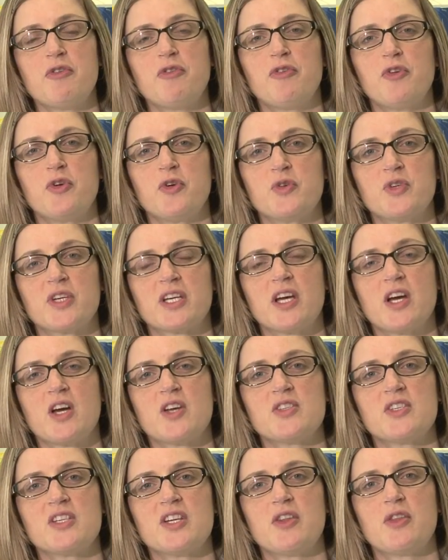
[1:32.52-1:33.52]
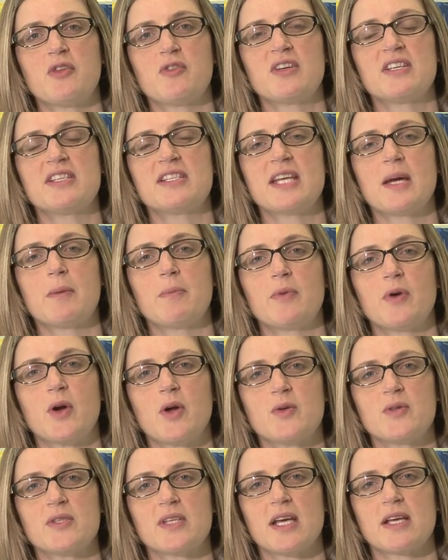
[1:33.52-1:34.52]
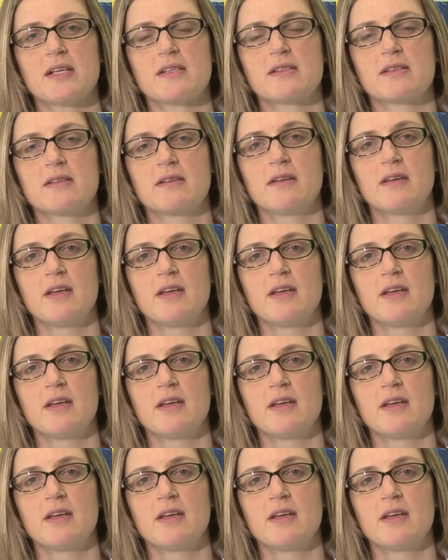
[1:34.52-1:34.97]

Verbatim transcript: of food occurs in a three-step process.